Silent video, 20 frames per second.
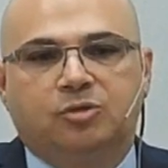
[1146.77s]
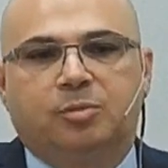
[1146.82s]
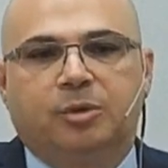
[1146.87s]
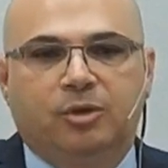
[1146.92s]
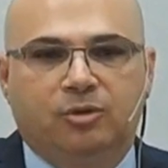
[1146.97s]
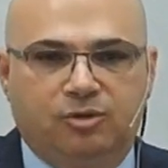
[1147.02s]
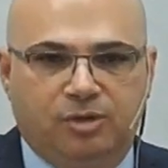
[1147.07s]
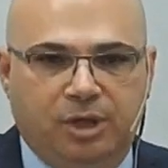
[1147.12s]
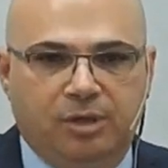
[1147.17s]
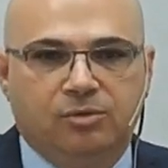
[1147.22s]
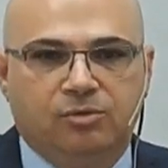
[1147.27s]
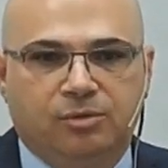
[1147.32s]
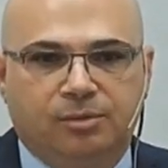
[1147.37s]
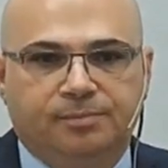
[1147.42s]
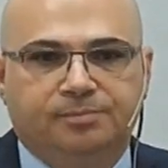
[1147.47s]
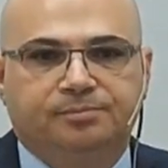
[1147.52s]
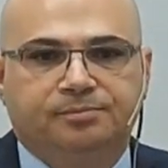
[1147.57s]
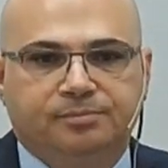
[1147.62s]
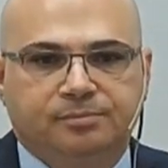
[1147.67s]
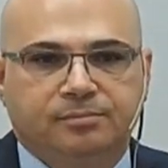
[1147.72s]
gather
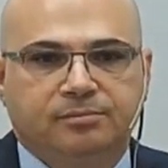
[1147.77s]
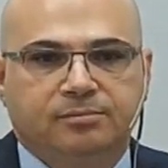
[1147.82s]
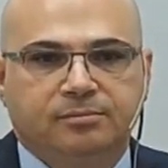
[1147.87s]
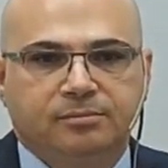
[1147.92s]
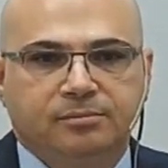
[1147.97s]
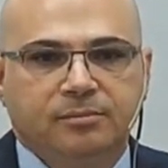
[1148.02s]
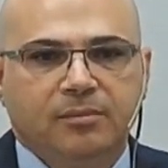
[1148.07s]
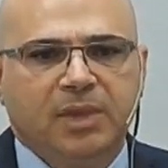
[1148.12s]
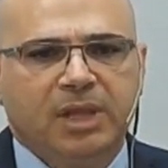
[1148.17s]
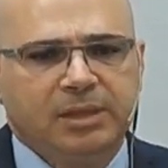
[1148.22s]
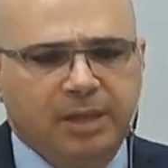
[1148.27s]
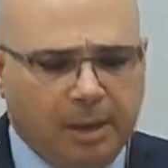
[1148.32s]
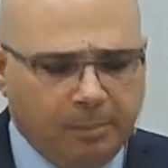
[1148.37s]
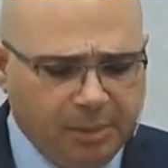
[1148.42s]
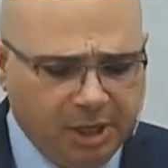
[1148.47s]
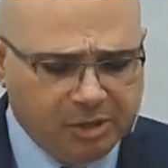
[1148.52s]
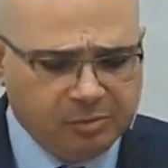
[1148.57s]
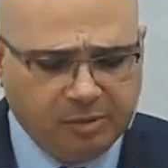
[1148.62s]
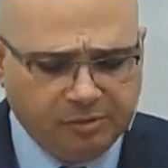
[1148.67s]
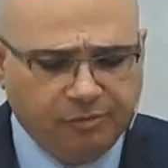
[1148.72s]
together and be raptured
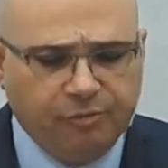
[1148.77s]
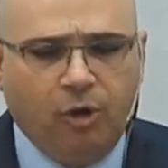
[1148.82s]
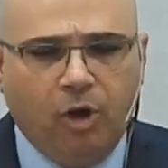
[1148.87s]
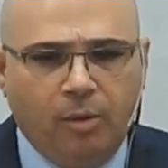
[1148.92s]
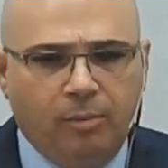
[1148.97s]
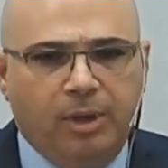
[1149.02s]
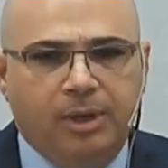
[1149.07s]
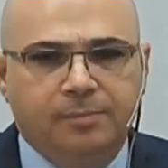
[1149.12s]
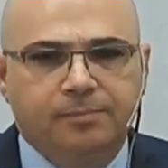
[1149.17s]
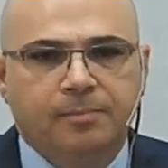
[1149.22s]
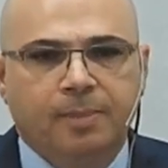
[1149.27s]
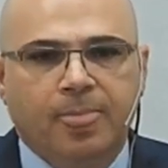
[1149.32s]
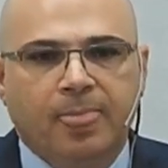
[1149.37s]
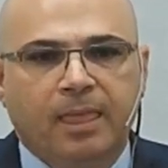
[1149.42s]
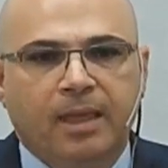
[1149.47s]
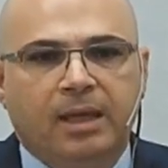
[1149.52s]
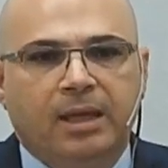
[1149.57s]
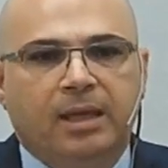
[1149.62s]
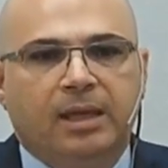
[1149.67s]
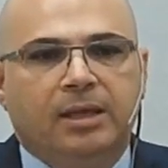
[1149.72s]
for the by the
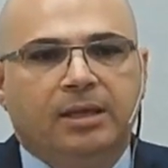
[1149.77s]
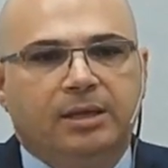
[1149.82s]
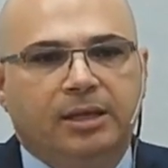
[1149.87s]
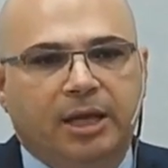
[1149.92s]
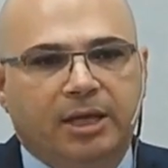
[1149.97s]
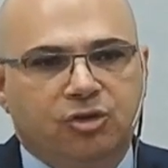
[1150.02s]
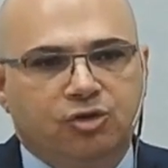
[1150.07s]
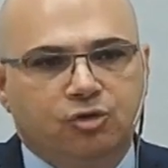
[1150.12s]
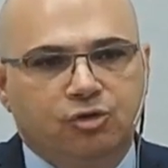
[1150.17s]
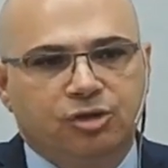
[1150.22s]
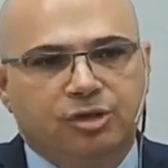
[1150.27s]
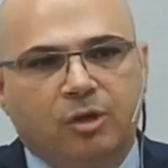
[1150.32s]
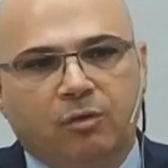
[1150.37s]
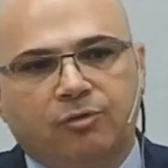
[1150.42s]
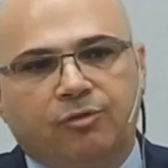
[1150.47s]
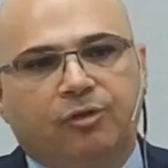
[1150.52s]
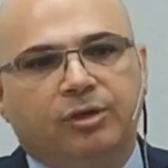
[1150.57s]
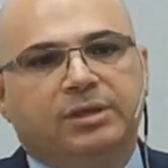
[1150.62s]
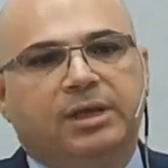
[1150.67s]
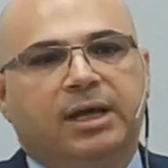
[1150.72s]
Lord in the same
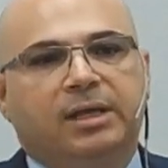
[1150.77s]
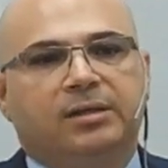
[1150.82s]
way